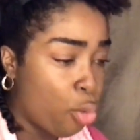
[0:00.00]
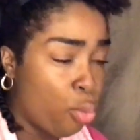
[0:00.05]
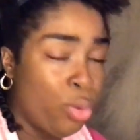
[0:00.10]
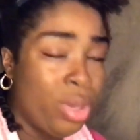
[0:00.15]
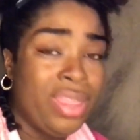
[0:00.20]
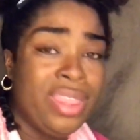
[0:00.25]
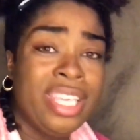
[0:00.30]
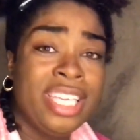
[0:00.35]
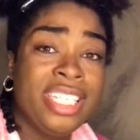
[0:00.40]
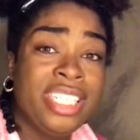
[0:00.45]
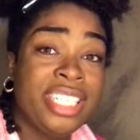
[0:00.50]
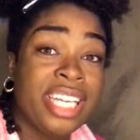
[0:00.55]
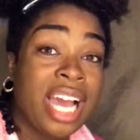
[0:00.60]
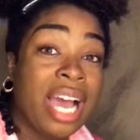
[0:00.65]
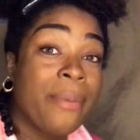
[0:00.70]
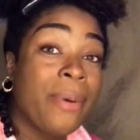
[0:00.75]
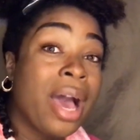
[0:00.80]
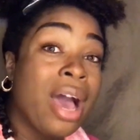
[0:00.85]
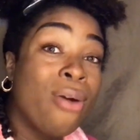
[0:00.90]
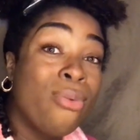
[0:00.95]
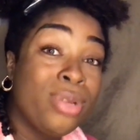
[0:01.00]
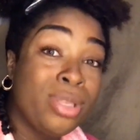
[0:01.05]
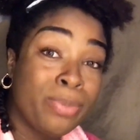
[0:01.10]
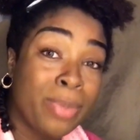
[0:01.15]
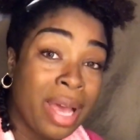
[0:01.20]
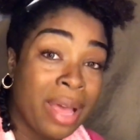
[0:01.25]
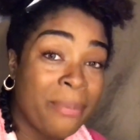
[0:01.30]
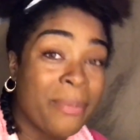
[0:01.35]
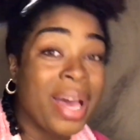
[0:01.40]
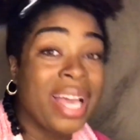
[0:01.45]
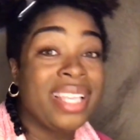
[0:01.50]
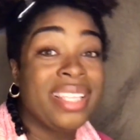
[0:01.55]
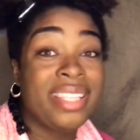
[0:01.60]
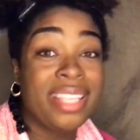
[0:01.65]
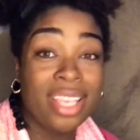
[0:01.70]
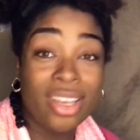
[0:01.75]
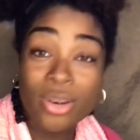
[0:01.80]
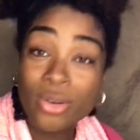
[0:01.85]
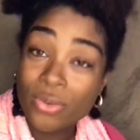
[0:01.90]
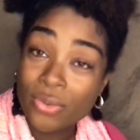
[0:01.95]
with this job, I was by
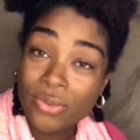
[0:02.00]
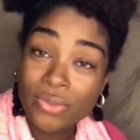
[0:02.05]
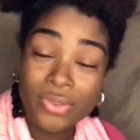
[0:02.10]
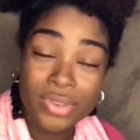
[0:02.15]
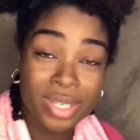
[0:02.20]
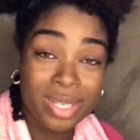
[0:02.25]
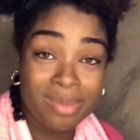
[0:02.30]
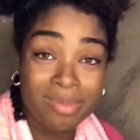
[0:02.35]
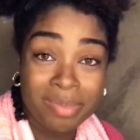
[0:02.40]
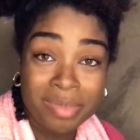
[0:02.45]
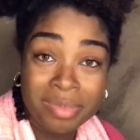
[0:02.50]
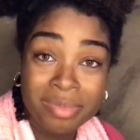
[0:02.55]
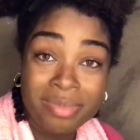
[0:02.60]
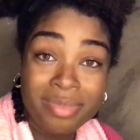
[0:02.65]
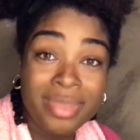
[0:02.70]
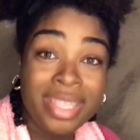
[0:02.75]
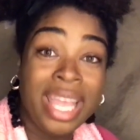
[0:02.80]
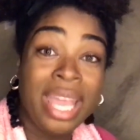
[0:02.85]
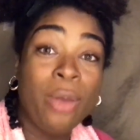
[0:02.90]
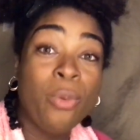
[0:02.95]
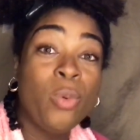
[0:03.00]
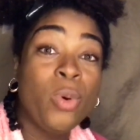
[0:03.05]
myself. They